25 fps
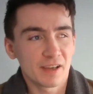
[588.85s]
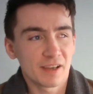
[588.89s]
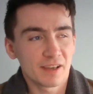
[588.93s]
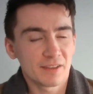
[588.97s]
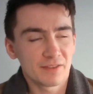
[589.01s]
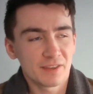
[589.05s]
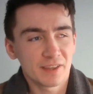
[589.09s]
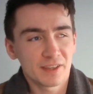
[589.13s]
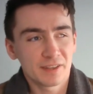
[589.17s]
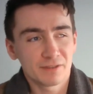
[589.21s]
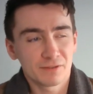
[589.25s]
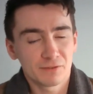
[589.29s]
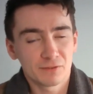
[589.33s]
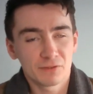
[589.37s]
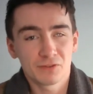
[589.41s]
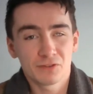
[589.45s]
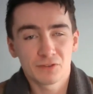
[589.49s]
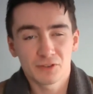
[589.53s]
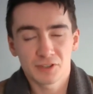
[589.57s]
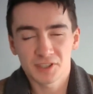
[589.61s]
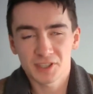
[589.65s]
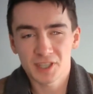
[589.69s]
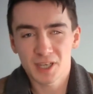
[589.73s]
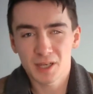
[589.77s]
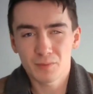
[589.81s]
And then
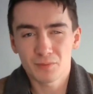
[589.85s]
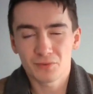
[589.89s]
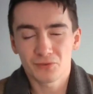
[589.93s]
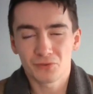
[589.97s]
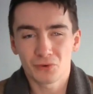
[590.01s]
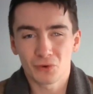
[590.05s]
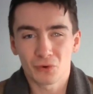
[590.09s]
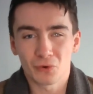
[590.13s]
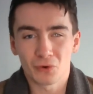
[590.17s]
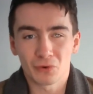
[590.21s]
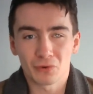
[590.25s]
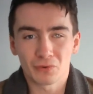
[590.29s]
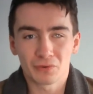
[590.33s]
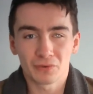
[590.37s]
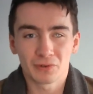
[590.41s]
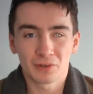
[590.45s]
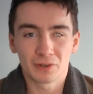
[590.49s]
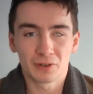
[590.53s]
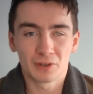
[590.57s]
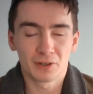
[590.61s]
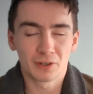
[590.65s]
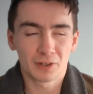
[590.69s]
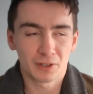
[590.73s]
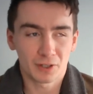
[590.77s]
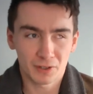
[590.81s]
the same thought
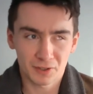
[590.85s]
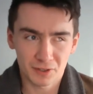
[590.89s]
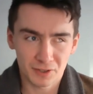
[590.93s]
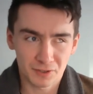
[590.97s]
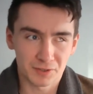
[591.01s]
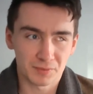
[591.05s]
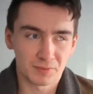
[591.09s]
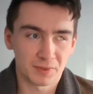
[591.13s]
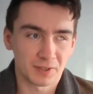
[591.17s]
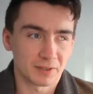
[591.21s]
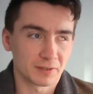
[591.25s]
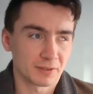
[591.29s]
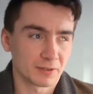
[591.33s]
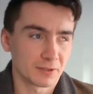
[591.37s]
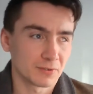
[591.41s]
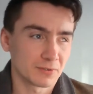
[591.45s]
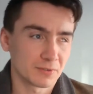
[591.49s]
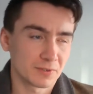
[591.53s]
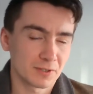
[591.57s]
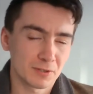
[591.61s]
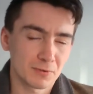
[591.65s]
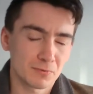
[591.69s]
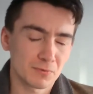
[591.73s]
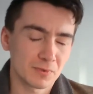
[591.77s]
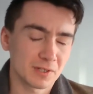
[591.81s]
occurred to me. I
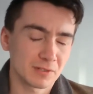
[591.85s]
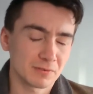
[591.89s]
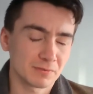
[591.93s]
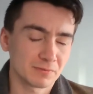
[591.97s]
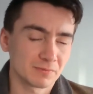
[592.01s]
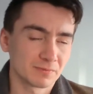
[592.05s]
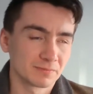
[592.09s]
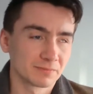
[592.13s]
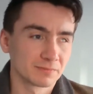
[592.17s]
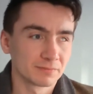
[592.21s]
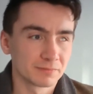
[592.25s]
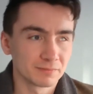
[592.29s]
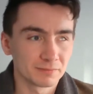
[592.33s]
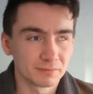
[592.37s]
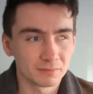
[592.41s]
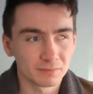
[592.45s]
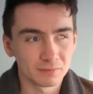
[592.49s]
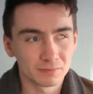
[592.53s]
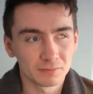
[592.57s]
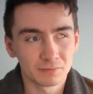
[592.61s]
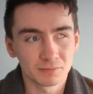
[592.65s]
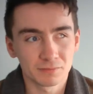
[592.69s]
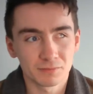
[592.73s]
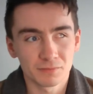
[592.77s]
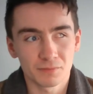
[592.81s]
was like, well,
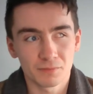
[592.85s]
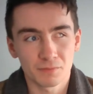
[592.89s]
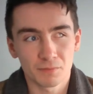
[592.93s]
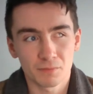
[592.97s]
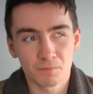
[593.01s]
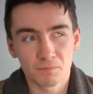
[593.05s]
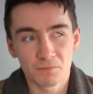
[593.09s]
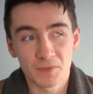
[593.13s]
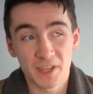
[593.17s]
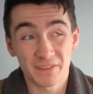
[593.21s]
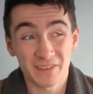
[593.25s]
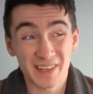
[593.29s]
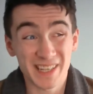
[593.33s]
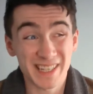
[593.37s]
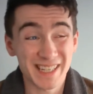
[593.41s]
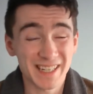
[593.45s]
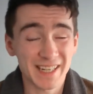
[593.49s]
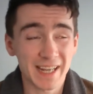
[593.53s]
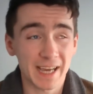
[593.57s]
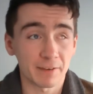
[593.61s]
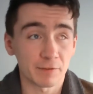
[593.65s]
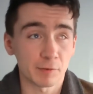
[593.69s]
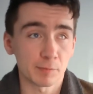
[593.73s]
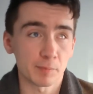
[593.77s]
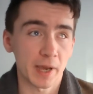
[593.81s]
if I
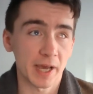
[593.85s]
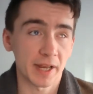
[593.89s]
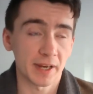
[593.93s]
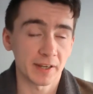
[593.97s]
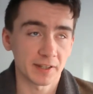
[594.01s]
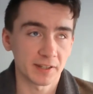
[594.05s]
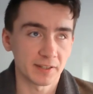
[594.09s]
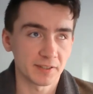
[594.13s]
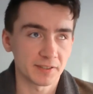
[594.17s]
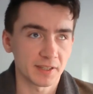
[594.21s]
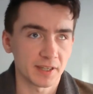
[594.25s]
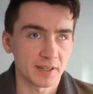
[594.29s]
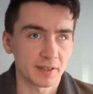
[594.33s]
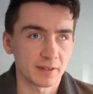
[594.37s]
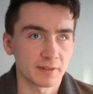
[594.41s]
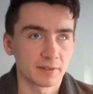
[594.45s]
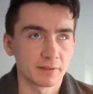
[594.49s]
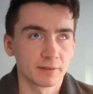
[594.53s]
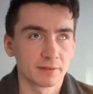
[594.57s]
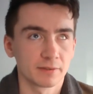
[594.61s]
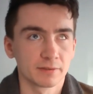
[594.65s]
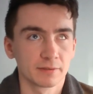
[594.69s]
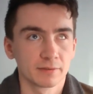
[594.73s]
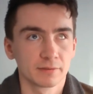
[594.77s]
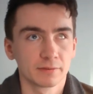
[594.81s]
did have a panic attack,
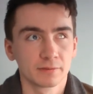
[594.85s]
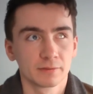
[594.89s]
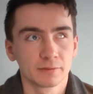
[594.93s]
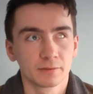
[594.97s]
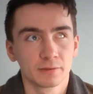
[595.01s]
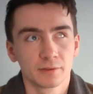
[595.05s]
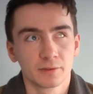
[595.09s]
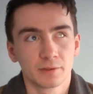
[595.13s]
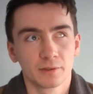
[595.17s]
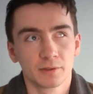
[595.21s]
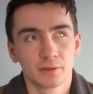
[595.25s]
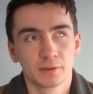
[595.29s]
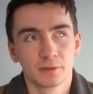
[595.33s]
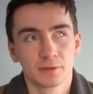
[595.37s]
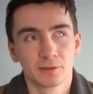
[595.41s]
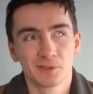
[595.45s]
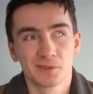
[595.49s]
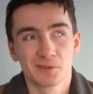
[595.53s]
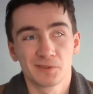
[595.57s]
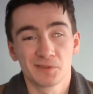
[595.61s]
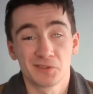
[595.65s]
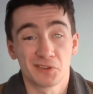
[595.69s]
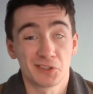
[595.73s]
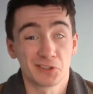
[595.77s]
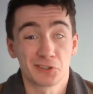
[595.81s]

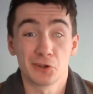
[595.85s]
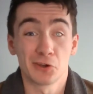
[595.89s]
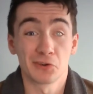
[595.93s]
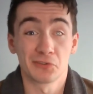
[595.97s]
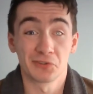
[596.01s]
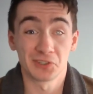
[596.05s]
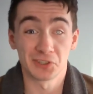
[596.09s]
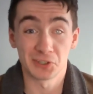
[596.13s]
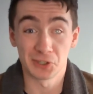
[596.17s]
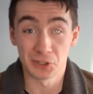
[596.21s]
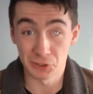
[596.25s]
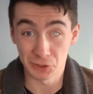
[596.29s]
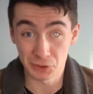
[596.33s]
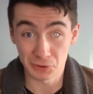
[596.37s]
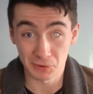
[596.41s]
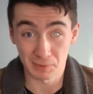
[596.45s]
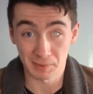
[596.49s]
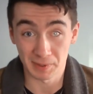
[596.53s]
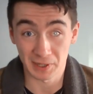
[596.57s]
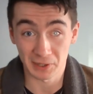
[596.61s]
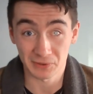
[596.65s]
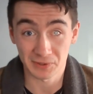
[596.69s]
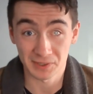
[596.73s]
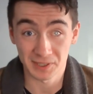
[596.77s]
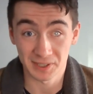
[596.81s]
there's nothing to do
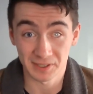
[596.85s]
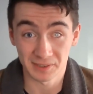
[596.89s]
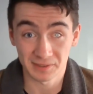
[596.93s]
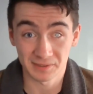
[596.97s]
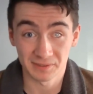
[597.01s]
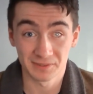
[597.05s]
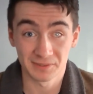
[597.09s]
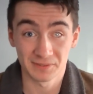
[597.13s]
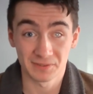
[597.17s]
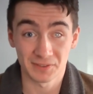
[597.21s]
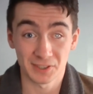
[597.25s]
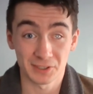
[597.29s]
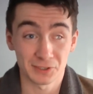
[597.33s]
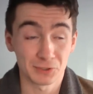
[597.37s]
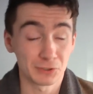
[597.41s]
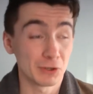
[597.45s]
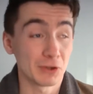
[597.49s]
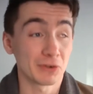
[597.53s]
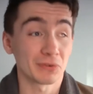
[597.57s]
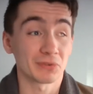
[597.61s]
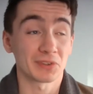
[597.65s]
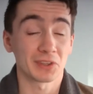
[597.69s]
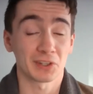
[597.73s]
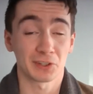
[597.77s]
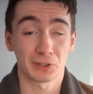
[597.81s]
about it. There's
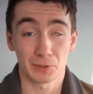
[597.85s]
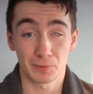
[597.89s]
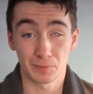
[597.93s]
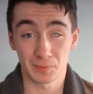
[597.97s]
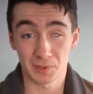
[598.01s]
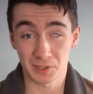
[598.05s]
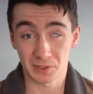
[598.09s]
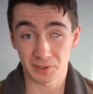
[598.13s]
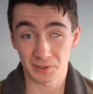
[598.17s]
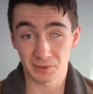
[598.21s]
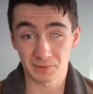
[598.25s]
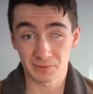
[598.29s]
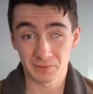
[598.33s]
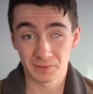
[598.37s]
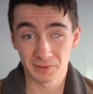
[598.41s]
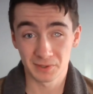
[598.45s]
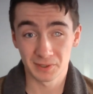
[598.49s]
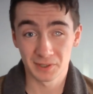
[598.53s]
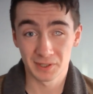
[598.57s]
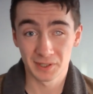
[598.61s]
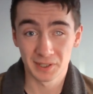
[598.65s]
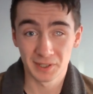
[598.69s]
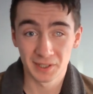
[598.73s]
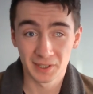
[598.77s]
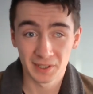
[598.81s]
nothing that could be done.
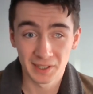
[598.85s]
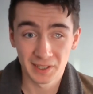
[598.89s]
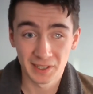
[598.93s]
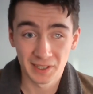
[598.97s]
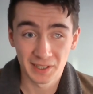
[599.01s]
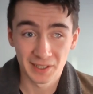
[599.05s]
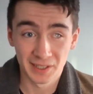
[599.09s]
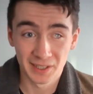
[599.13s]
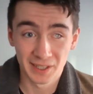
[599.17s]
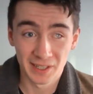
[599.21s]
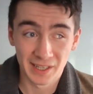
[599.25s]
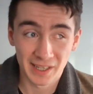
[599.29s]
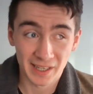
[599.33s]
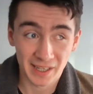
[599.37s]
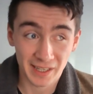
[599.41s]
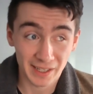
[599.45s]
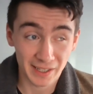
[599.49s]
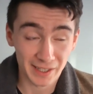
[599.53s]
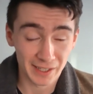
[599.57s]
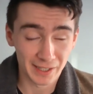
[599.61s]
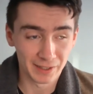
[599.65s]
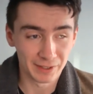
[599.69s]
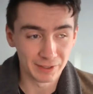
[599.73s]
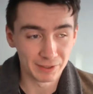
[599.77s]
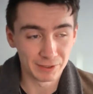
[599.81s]

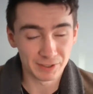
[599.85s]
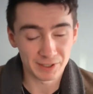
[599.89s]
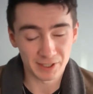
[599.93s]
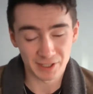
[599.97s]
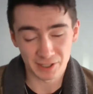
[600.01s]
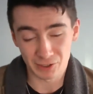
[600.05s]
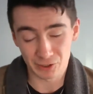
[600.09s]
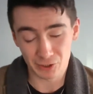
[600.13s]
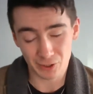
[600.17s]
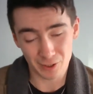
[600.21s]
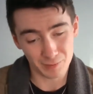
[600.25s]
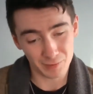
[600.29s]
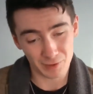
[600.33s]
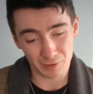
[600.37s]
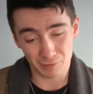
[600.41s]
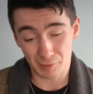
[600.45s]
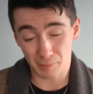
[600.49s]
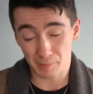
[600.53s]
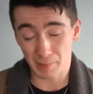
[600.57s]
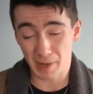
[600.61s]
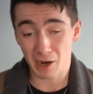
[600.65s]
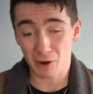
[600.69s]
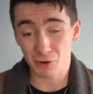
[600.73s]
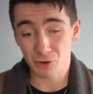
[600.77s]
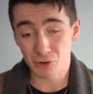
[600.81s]
And in terms of
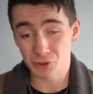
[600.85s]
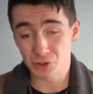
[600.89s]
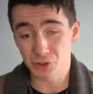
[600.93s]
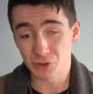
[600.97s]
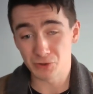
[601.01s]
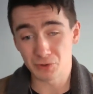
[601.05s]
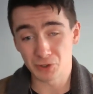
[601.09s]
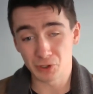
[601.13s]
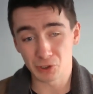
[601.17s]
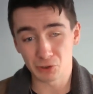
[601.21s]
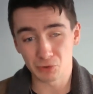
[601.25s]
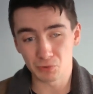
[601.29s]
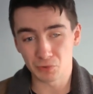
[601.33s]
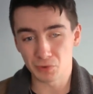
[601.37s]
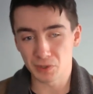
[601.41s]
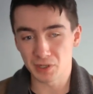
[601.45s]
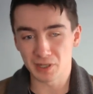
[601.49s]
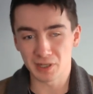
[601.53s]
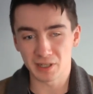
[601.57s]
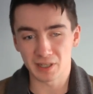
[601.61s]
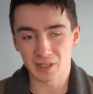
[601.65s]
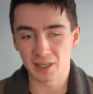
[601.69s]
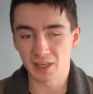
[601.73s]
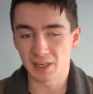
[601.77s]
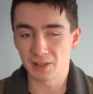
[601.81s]
the parachute not
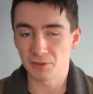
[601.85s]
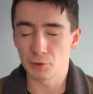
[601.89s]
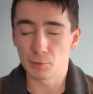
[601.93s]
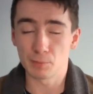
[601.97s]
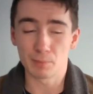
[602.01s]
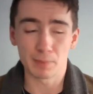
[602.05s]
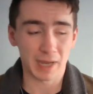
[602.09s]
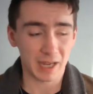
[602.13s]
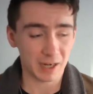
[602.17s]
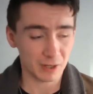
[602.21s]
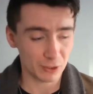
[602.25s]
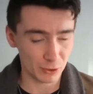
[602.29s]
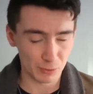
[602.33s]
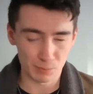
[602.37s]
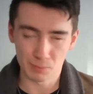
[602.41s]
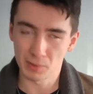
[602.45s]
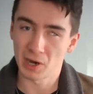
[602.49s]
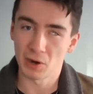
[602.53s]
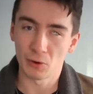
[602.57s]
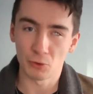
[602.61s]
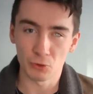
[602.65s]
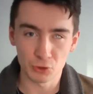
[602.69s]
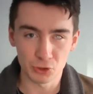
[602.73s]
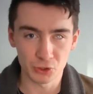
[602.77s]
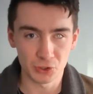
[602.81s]
working and the backup
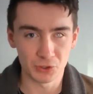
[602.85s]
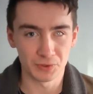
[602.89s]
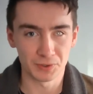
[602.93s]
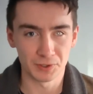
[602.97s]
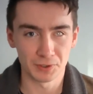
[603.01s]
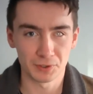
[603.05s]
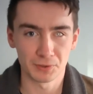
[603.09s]
parachute